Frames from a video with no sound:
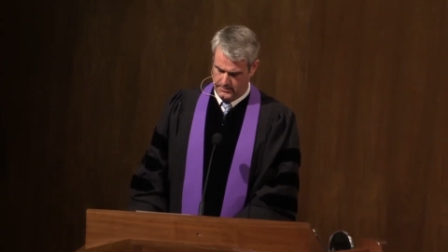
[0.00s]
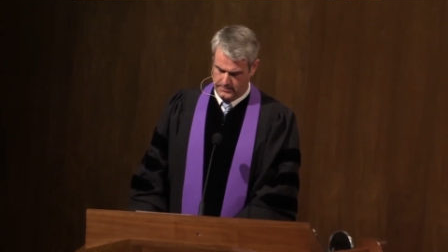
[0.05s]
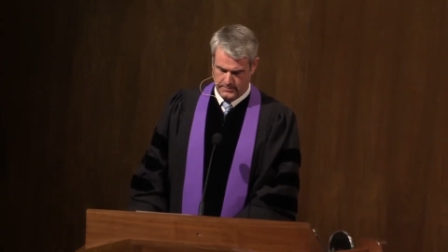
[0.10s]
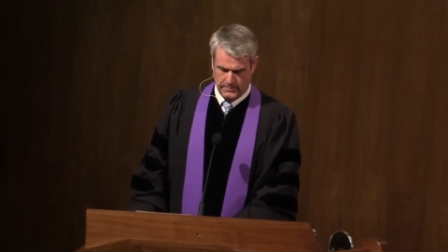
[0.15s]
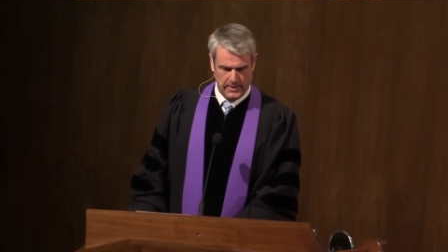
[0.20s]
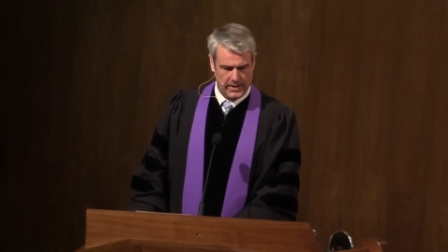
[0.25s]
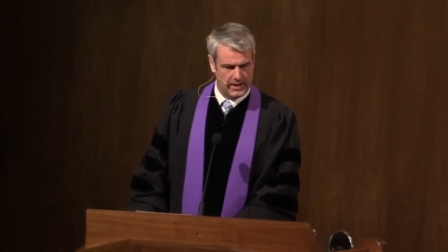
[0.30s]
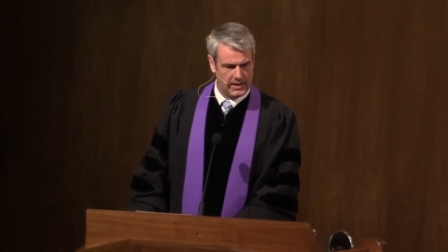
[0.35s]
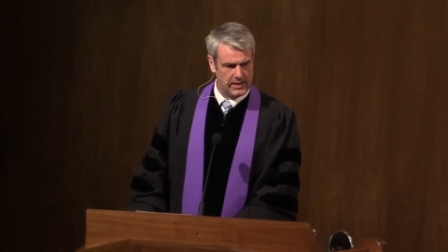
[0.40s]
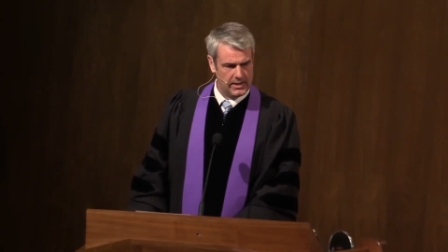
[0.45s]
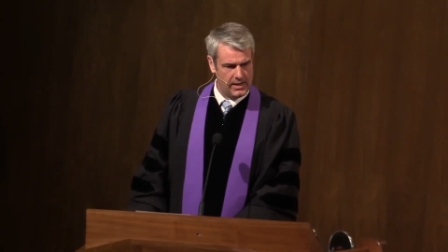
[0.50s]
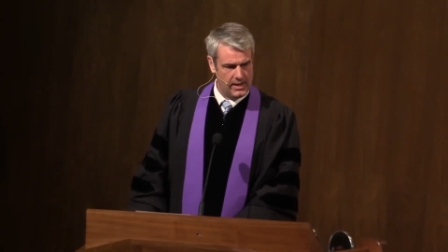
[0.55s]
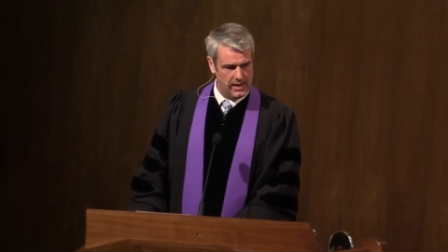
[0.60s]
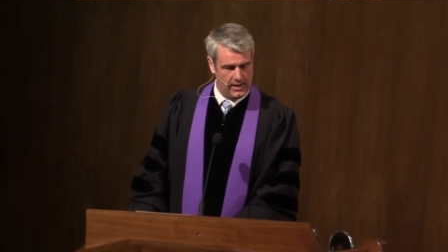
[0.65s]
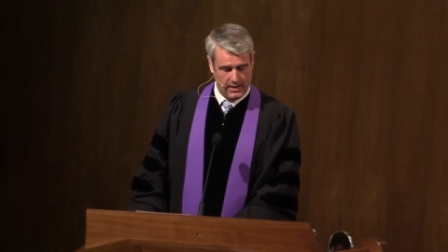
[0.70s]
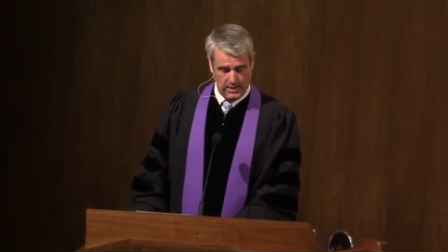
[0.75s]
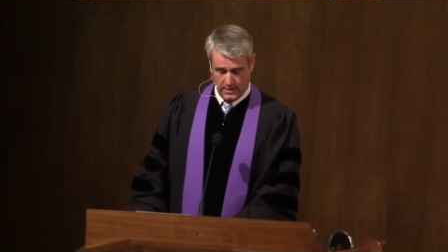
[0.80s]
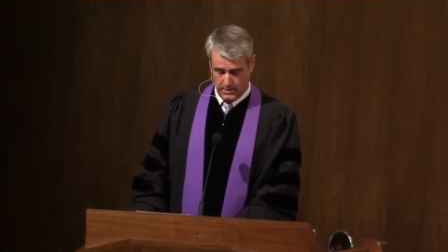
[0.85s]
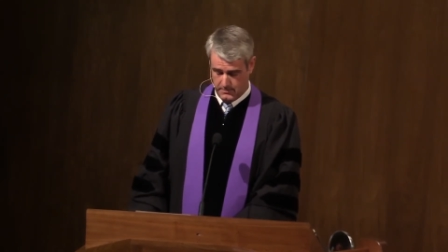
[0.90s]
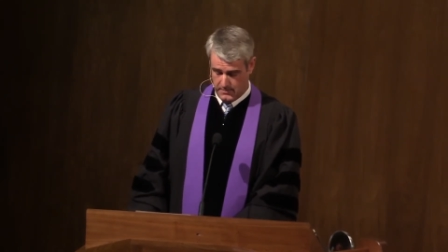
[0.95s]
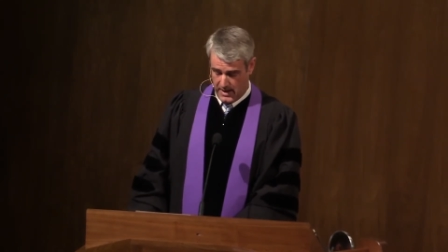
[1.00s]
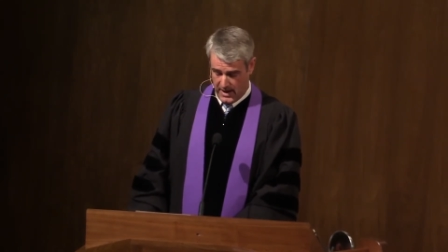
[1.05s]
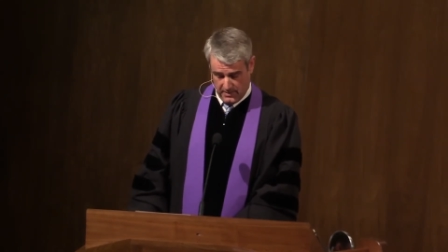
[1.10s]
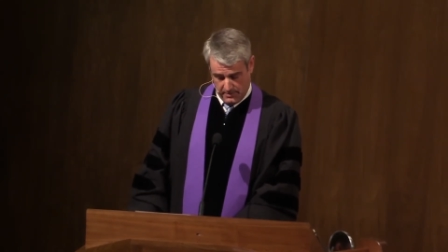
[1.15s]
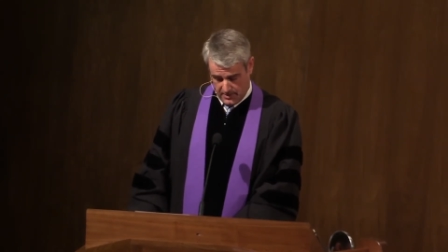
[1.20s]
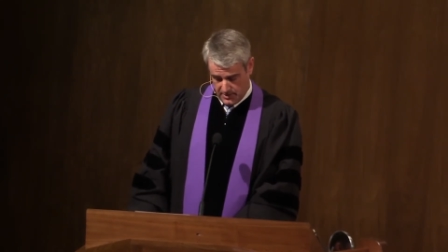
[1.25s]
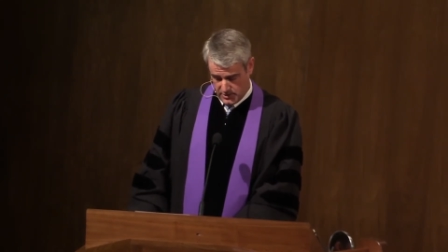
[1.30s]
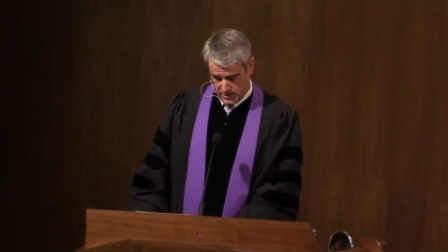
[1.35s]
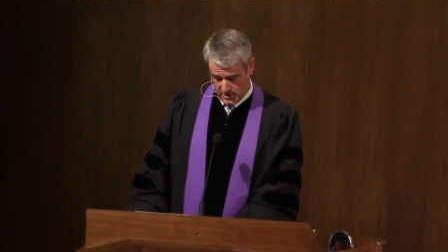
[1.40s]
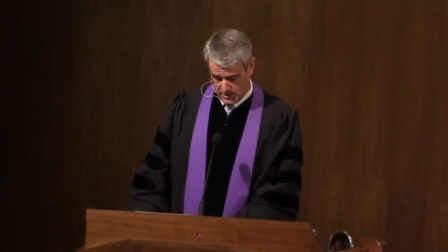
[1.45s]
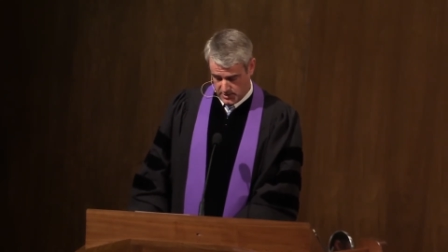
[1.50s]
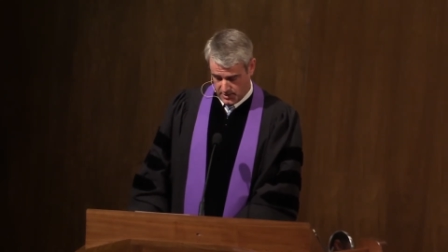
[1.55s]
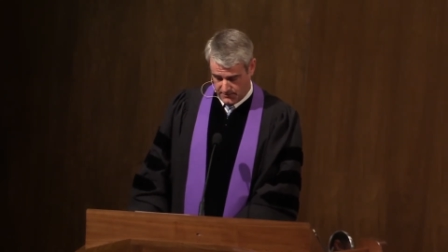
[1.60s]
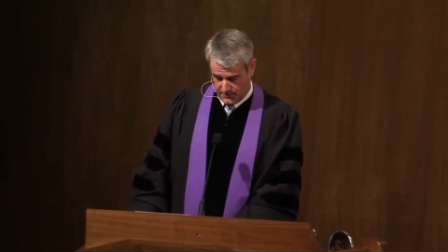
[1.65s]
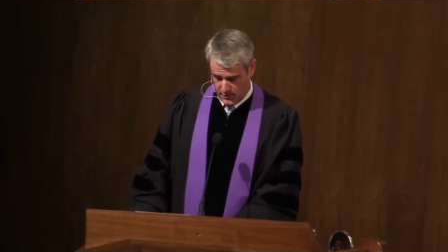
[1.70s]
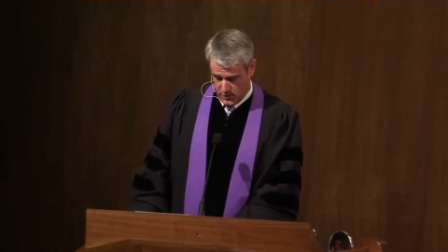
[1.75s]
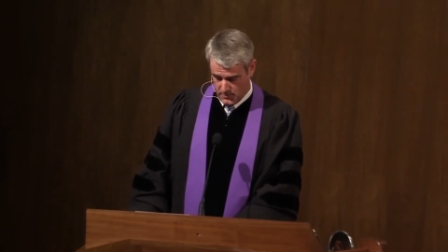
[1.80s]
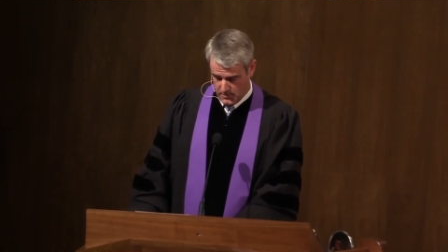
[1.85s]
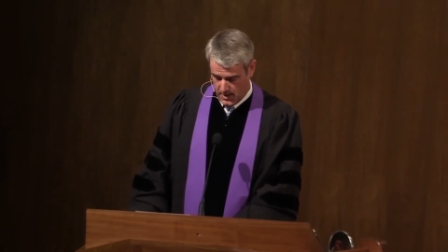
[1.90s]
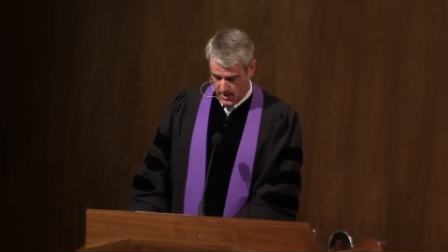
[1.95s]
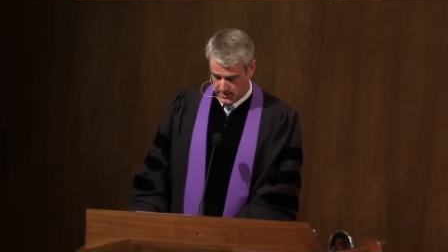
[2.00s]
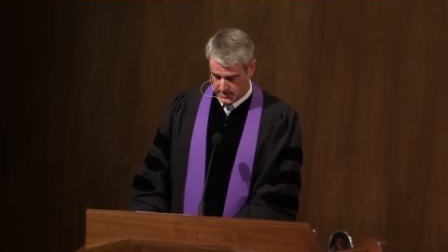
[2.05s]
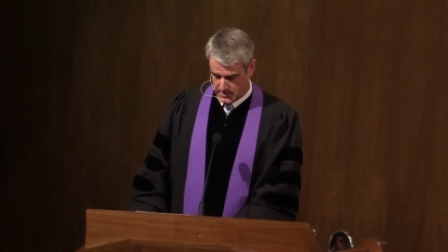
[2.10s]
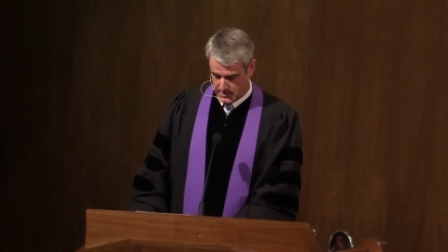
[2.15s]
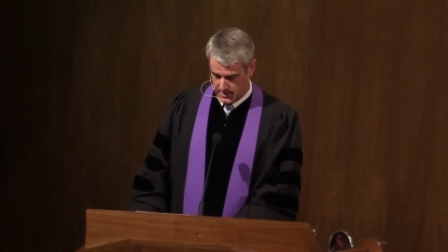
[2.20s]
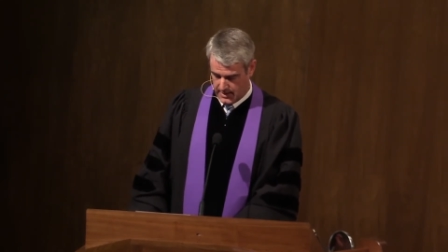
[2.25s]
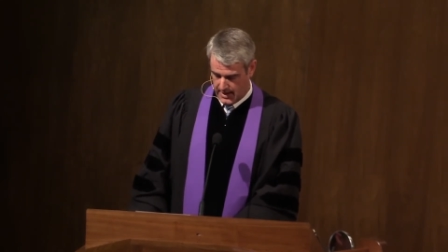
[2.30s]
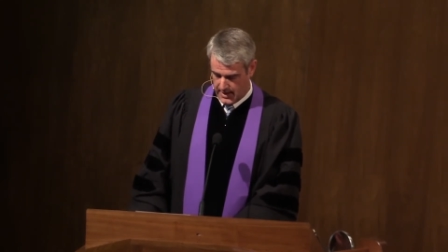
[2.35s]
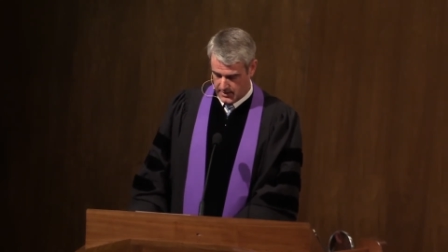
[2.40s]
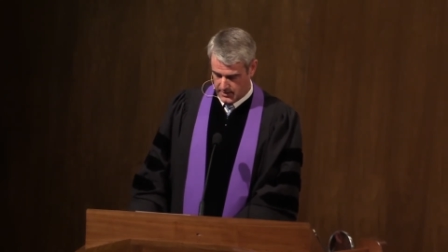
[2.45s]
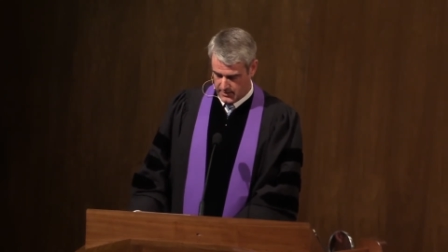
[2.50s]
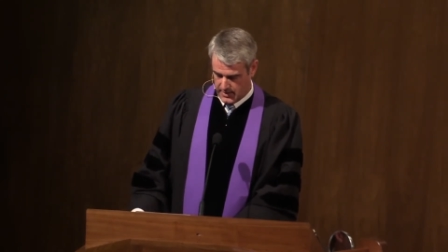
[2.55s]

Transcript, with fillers: But a year, maybe just a few months later,